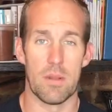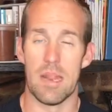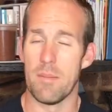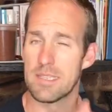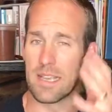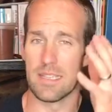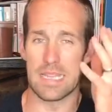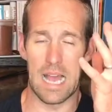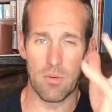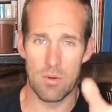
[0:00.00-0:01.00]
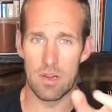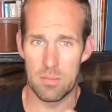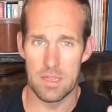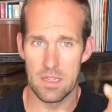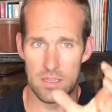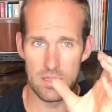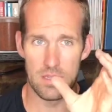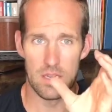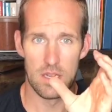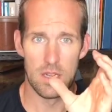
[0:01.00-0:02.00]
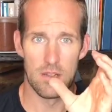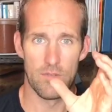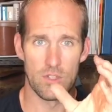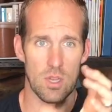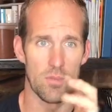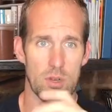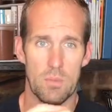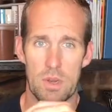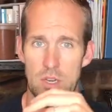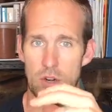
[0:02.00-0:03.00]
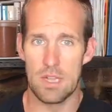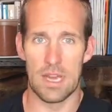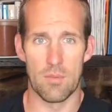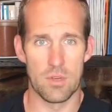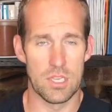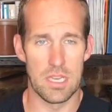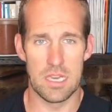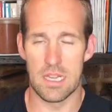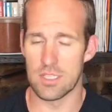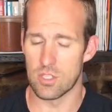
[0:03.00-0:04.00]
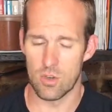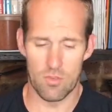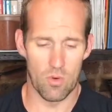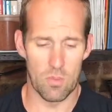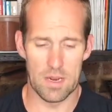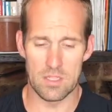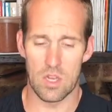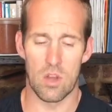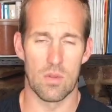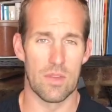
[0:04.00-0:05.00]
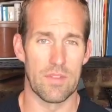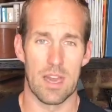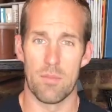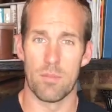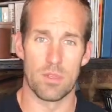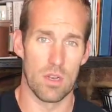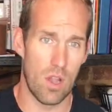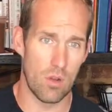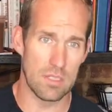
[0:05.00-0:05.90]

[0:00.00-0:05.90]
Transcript: But let me say this I would recommend this for something to put in your daily routine. It's three or four minutes long. They've got them up to a long